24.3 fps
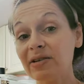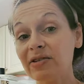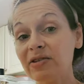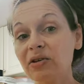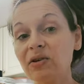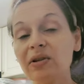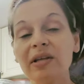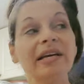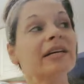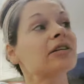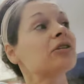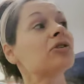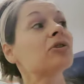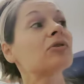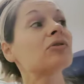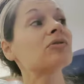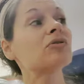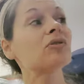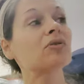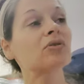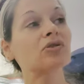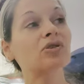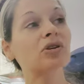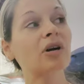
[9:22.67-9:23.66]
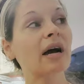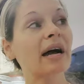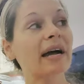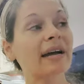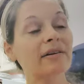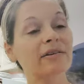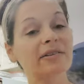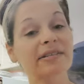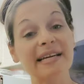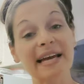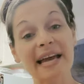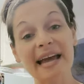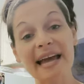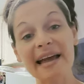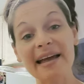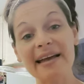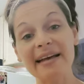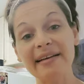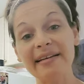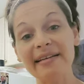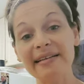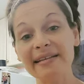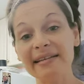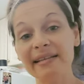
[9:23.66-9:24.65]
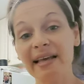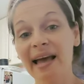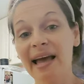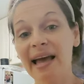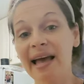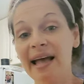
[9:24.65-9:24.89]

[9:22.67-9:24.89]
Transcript: So like Jojo trialed eggs